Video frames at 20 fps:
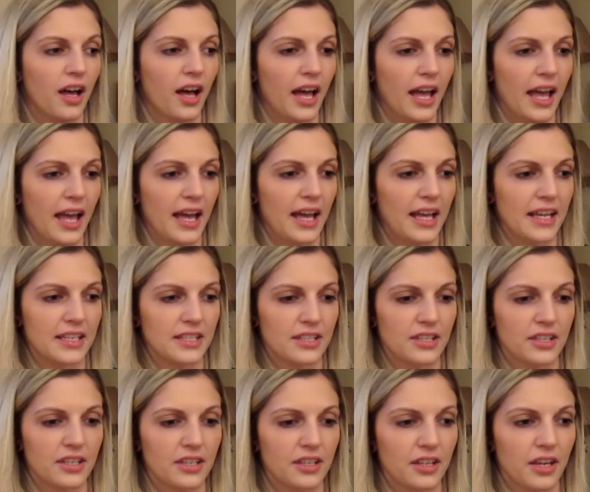and
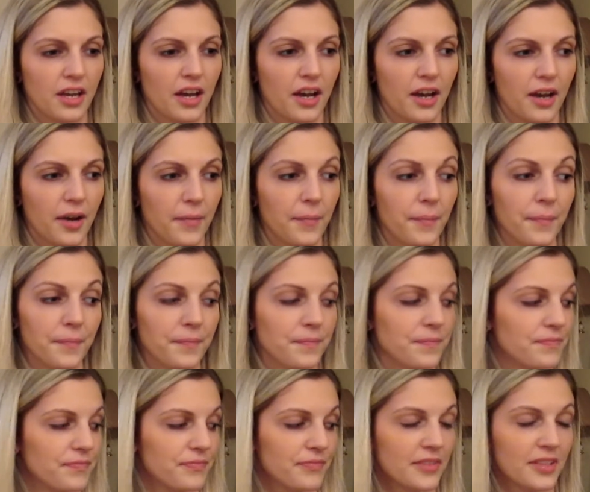
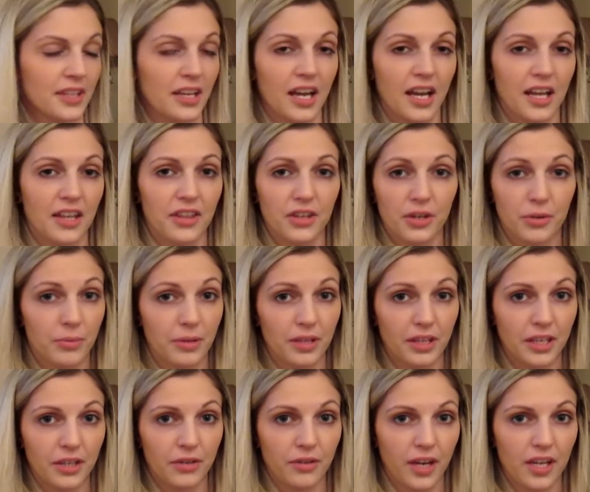they're
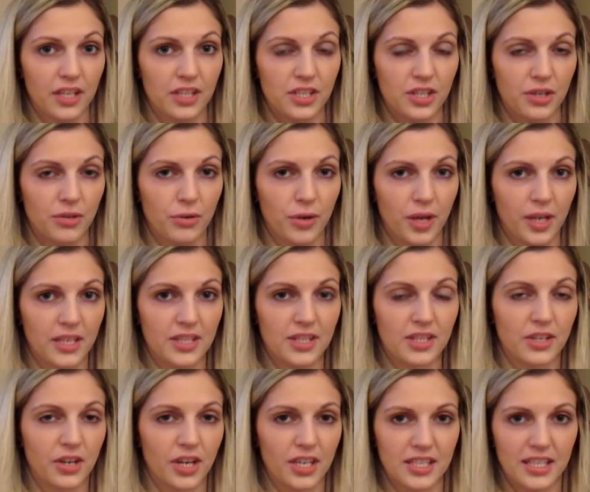really great too, and it's
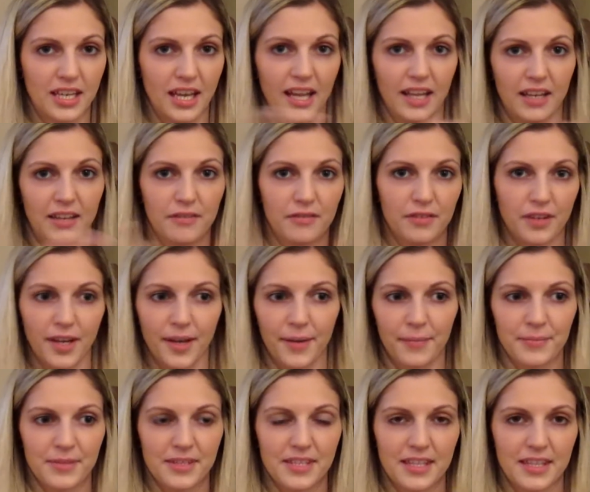great to kind
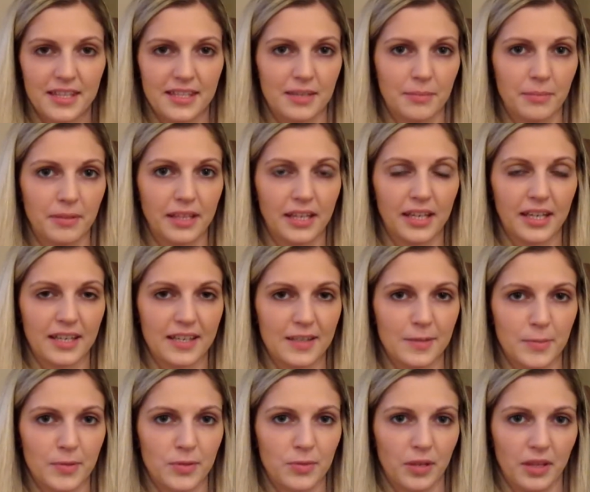of see the similarities
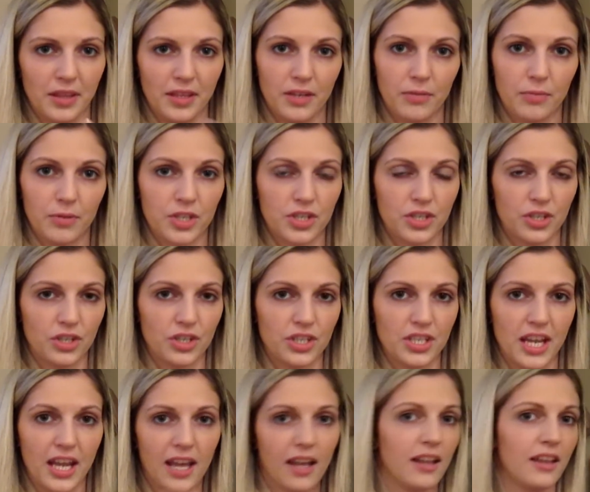between the original
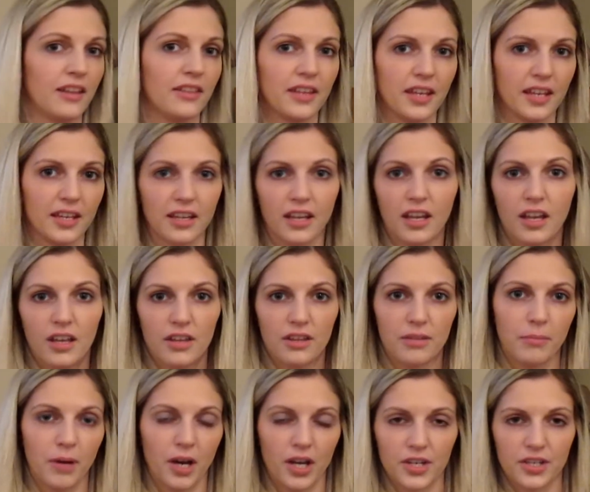tale and then the
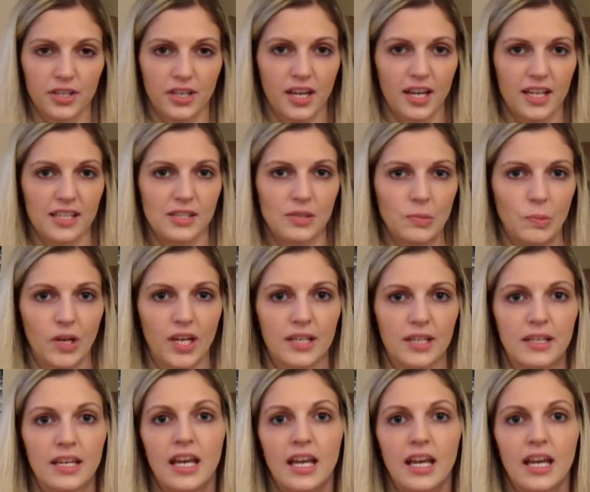modernized one.